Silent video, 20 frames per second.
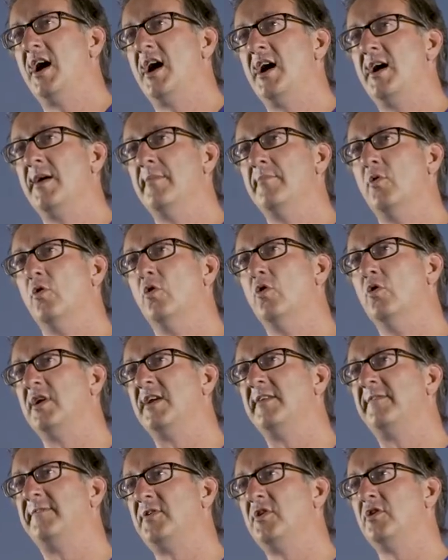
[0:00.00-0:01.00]
um, or
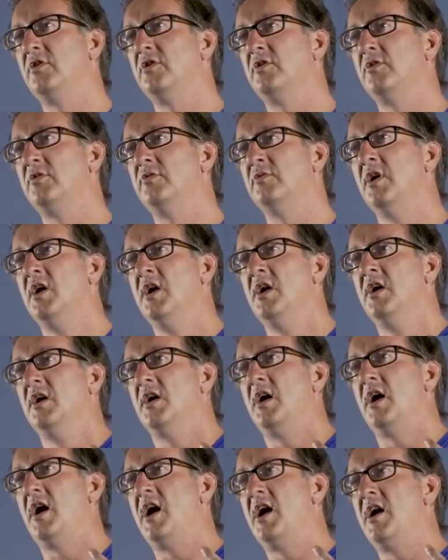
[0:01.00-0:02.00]
if you
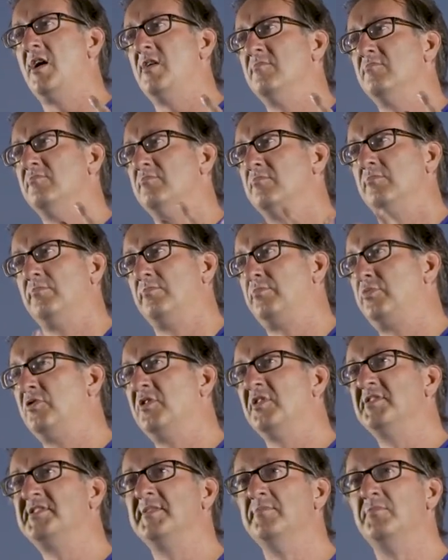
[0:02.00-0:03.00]
um,
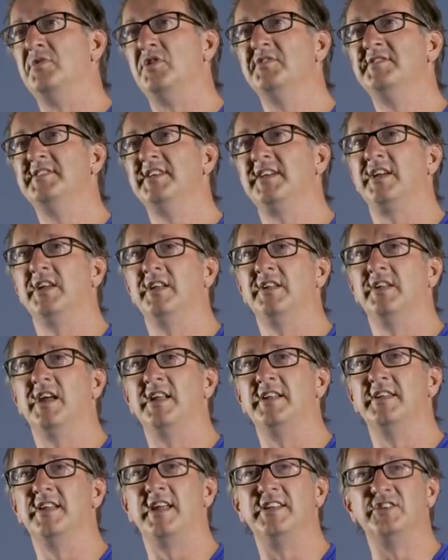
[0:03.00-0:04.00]
put on some music and,
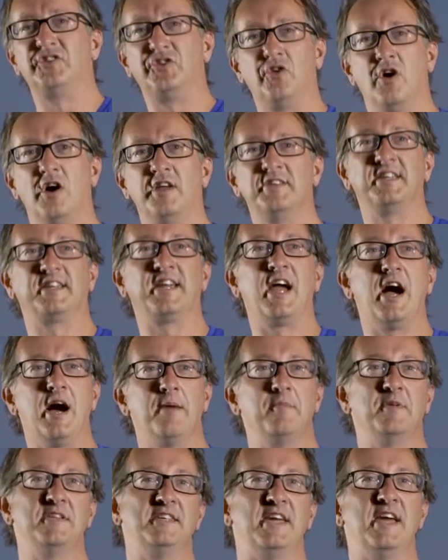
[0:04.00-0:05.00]
and, and tried to
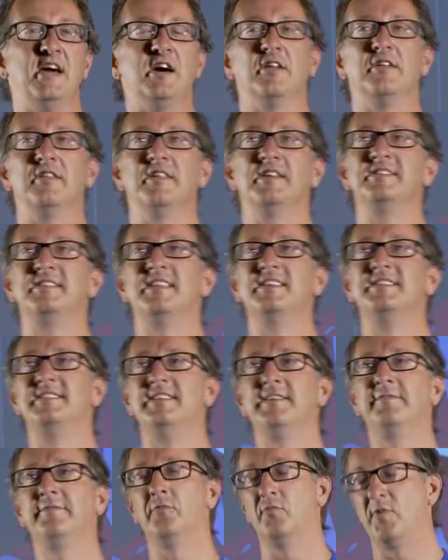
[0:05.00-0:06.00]
calm it down. There's, there's
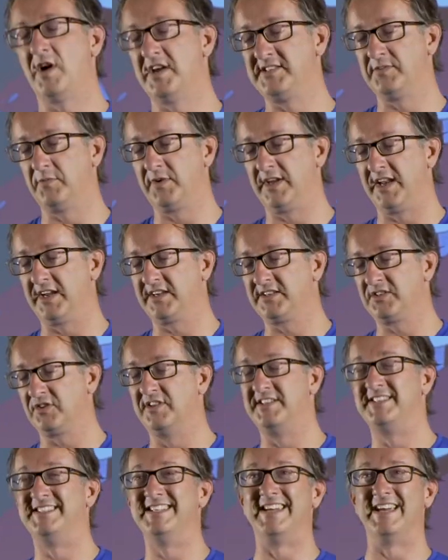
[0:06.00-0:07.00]
different ways that we can
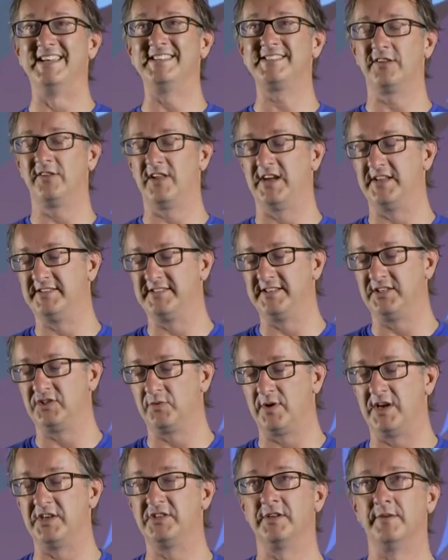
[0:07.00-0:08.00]
actually de-escalate the
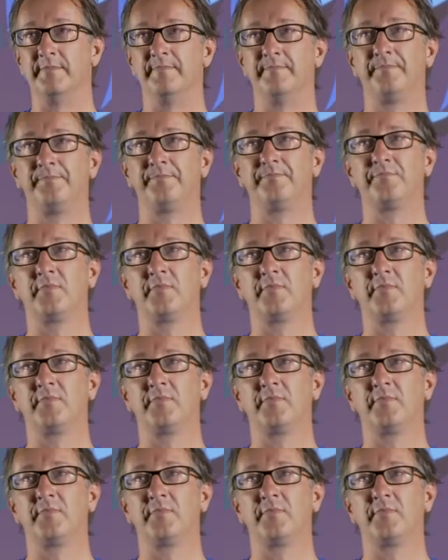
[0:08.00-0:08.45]
situation.